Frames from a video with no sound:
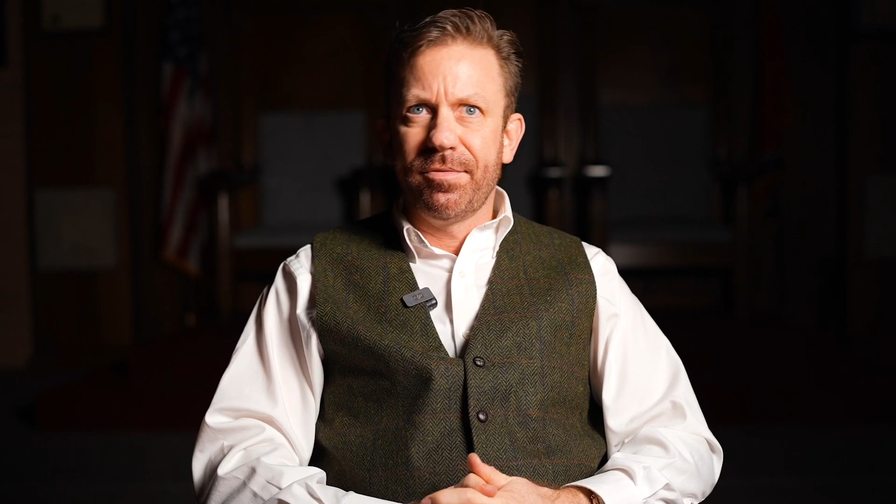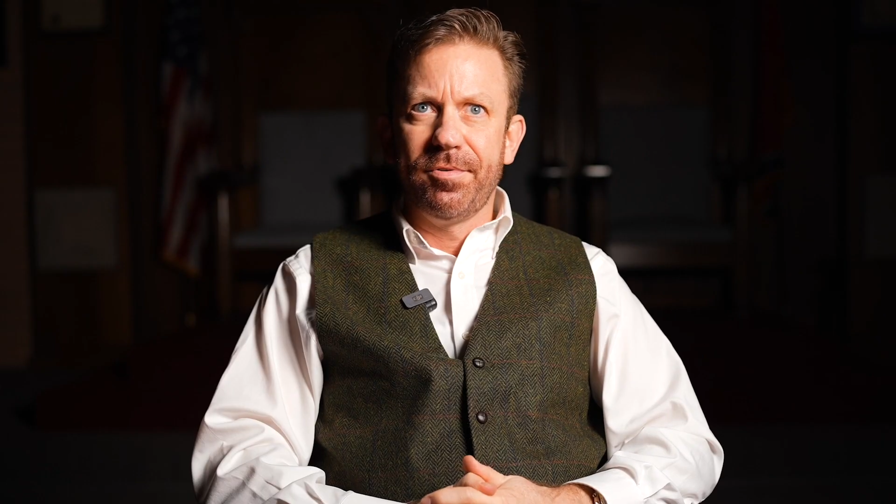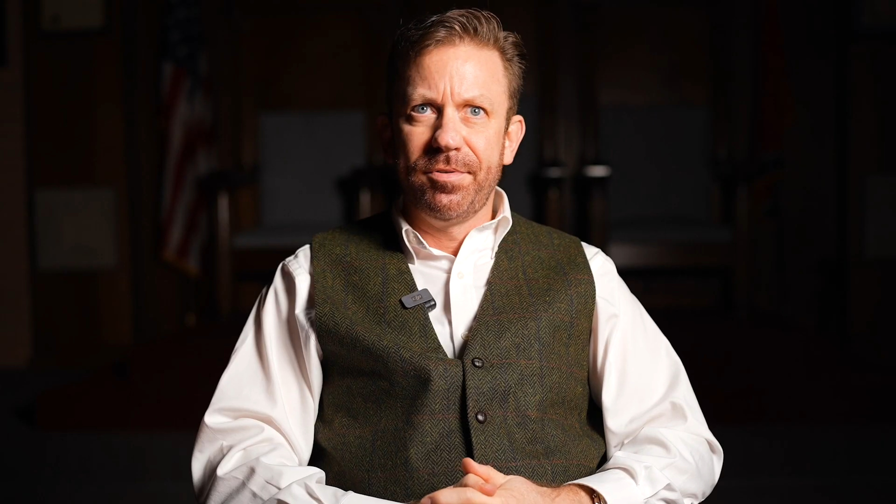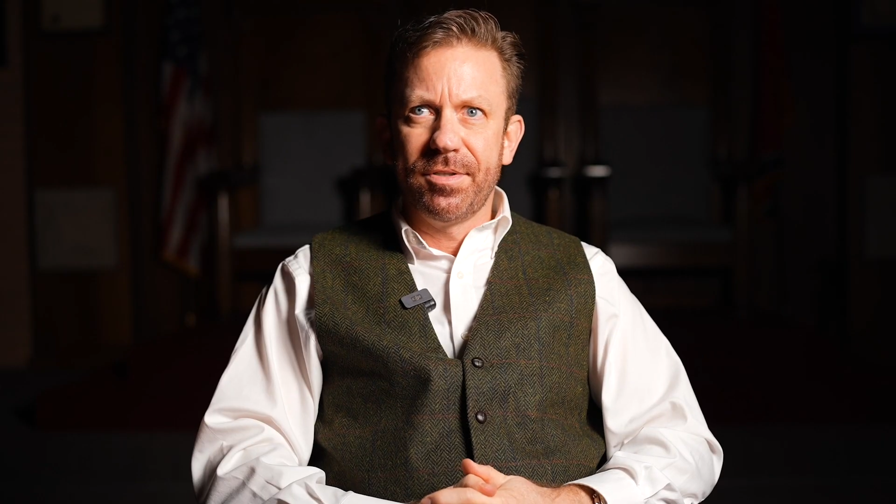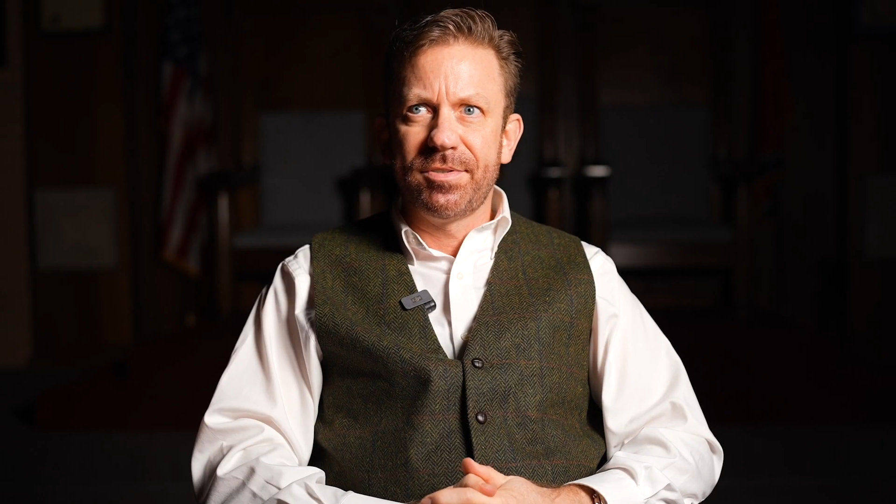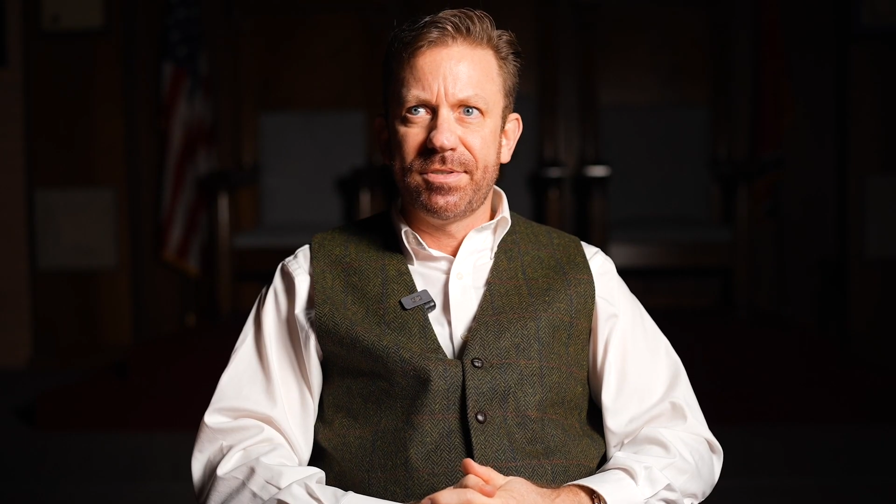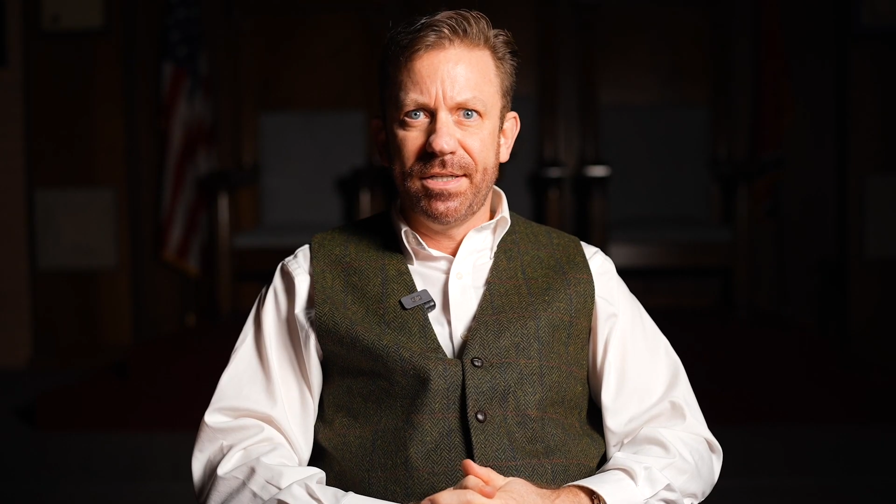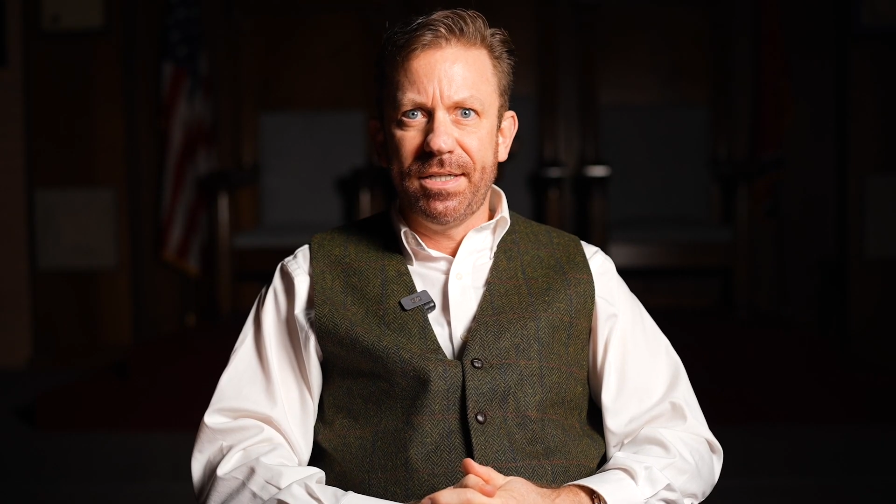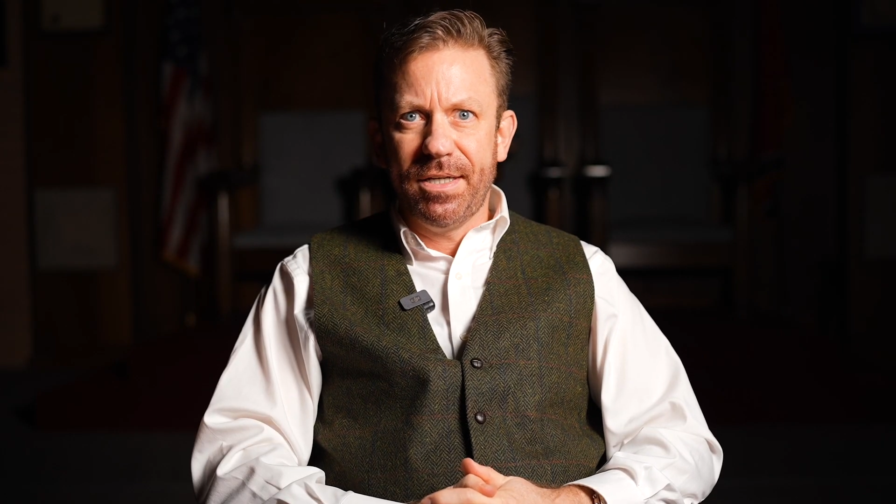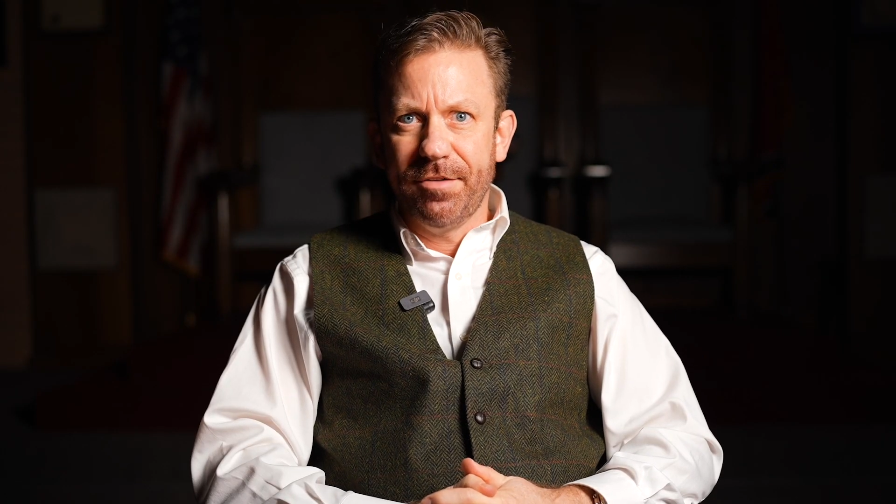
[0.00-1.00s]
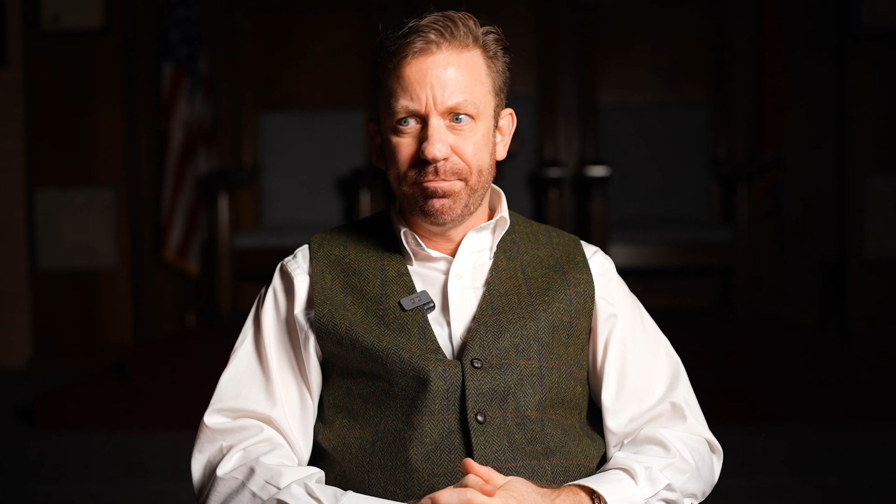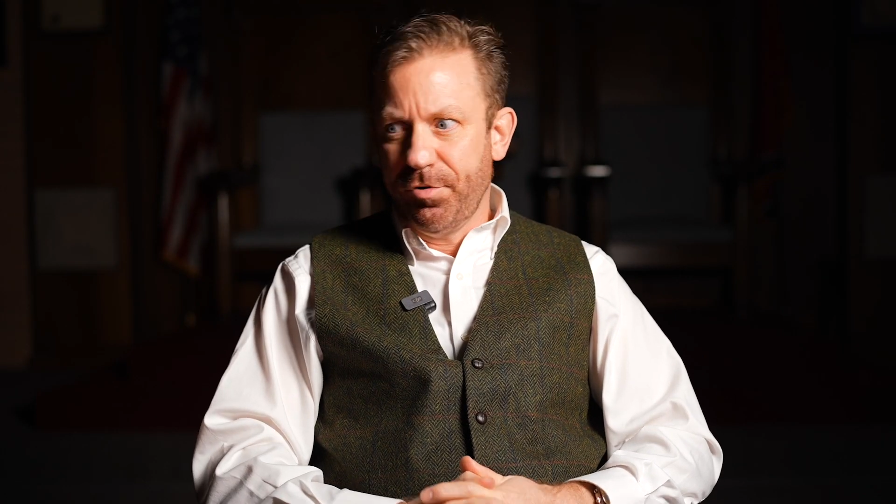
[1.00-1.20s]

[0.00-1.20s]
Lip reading: through their study of